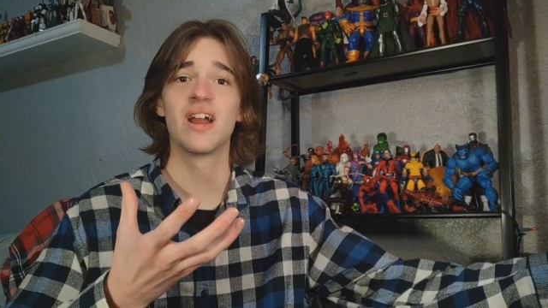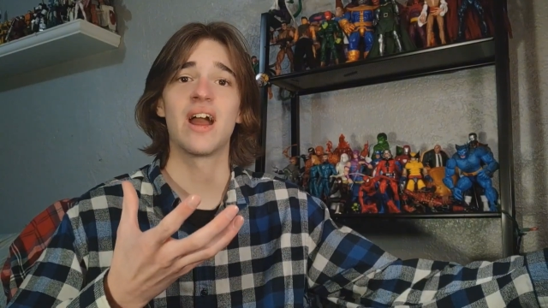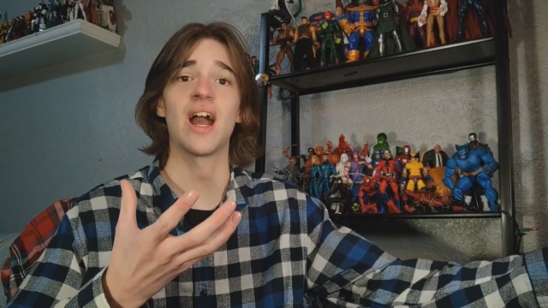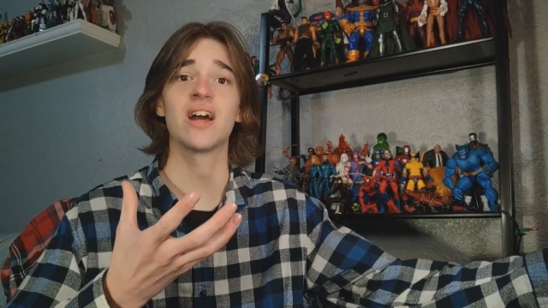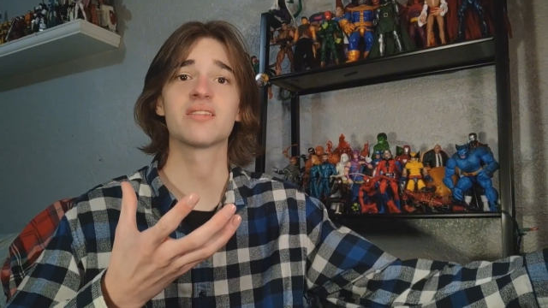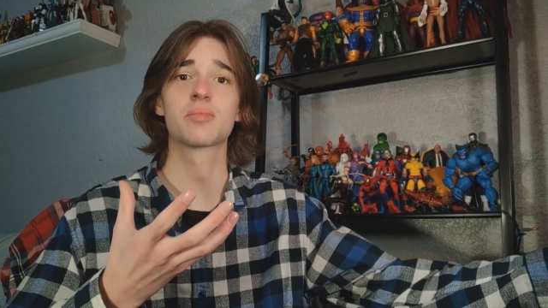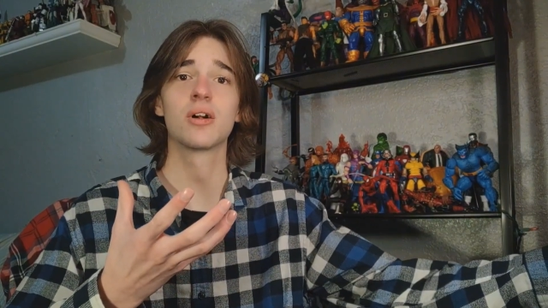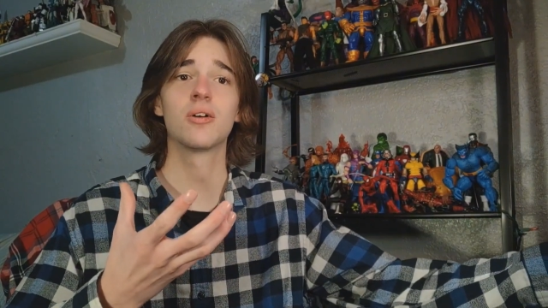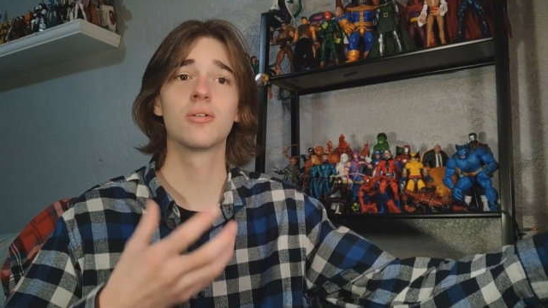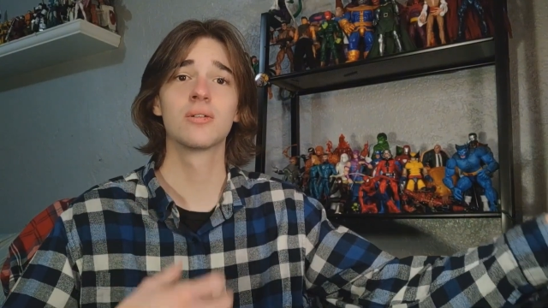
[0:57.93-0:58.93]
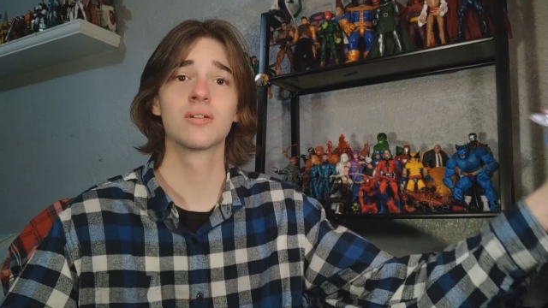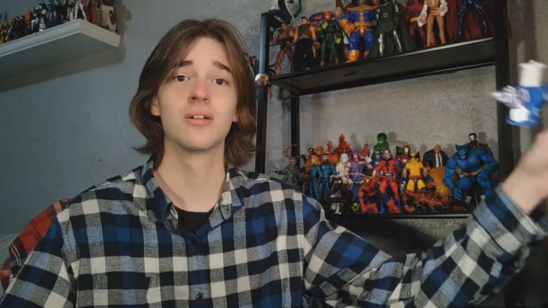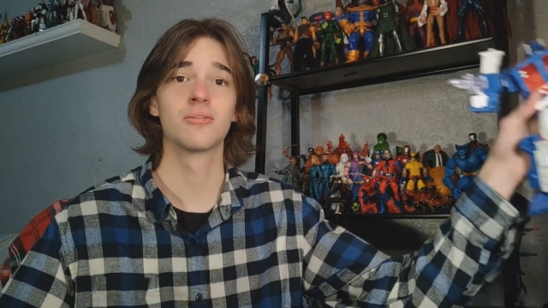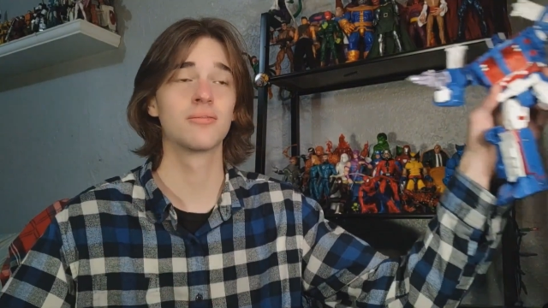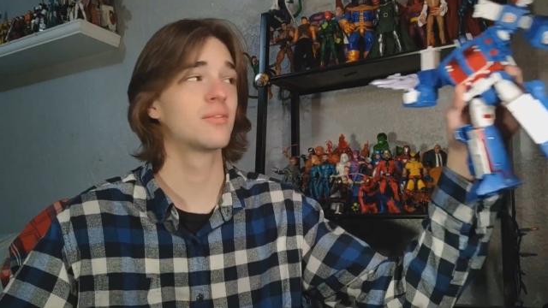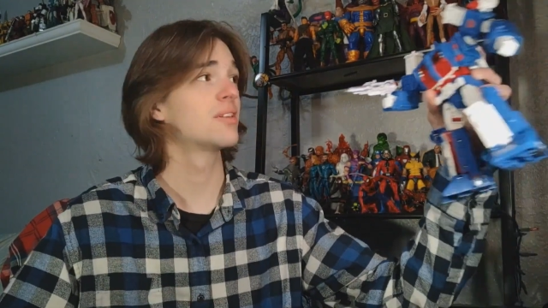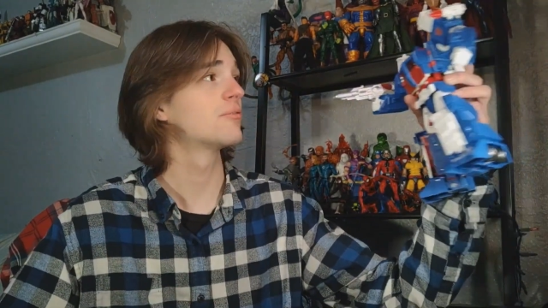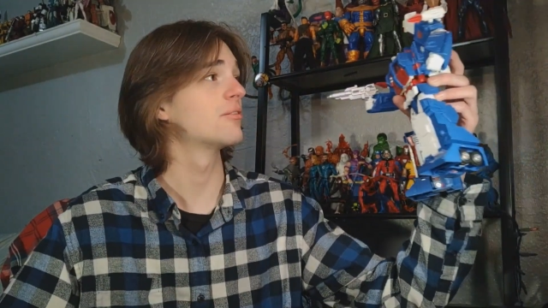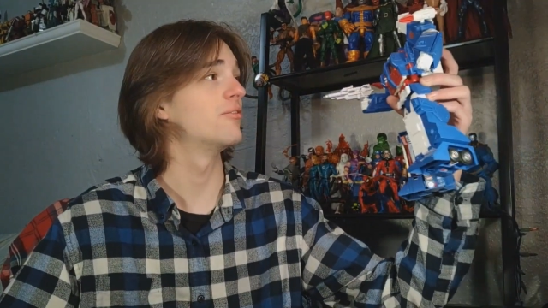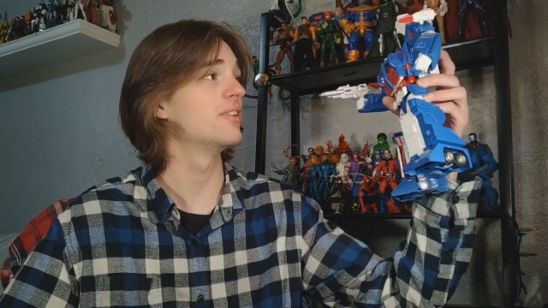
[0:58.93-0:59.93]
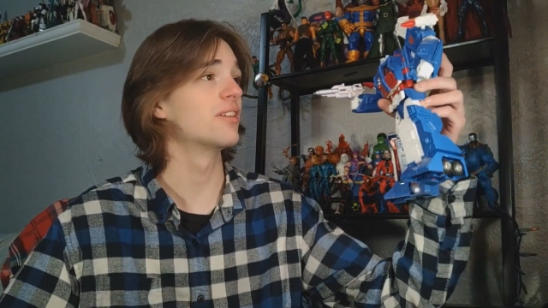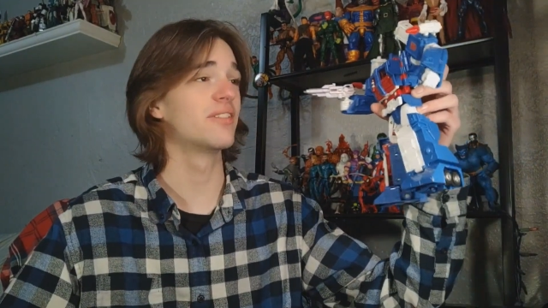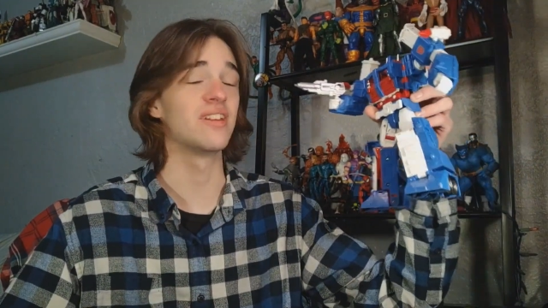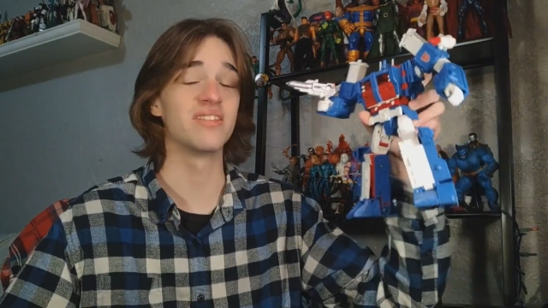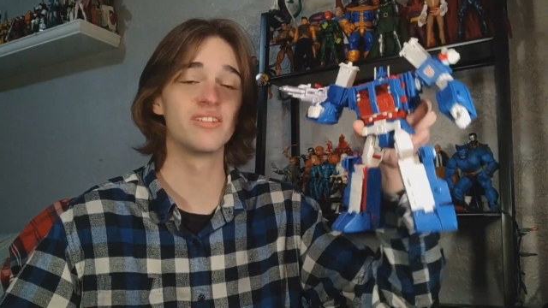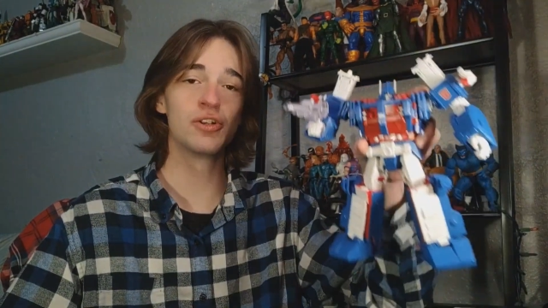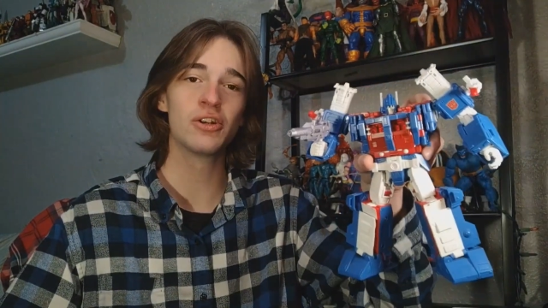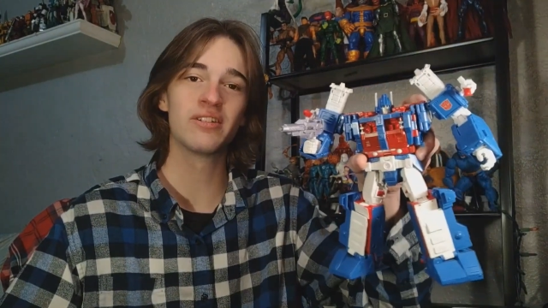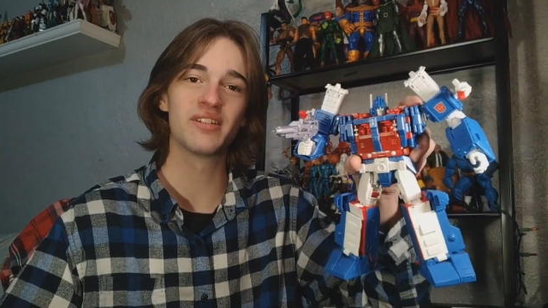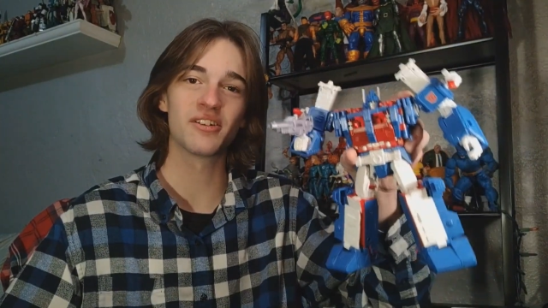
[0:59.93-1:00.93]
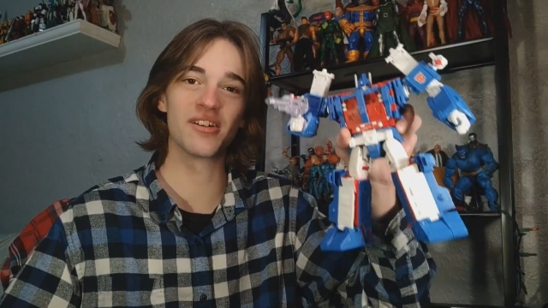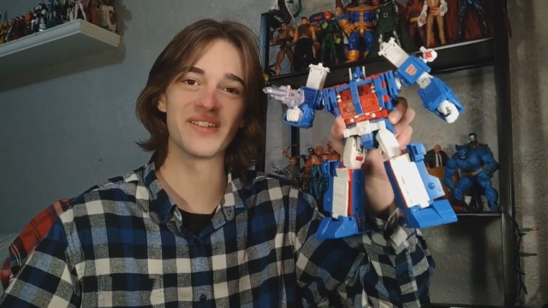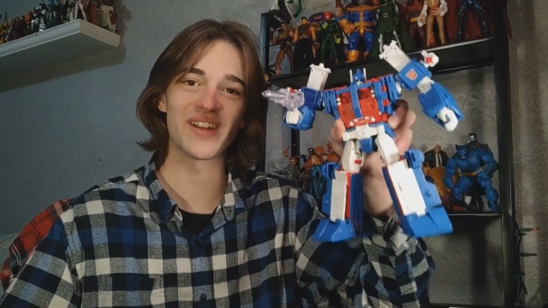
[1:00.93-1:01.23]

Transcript: Hasbro revealed the Studio Series